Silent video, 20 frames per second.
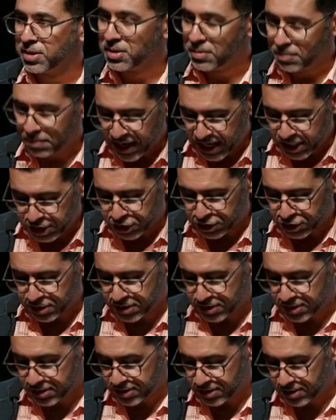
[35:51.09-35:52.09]

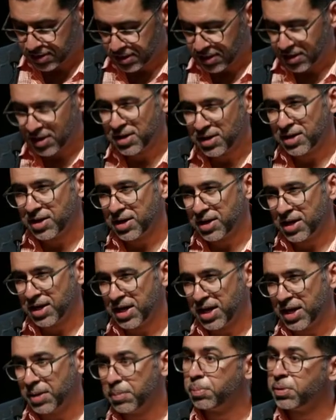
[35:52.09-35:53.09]
patience,
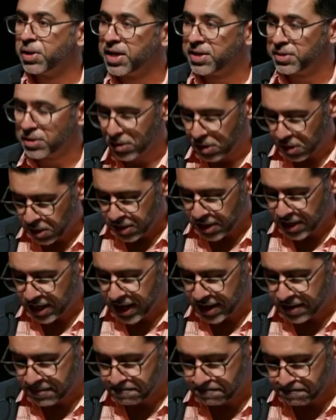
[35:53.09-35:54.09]
and playing the long
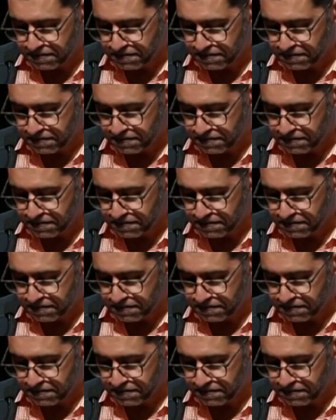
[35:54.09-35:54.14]
game.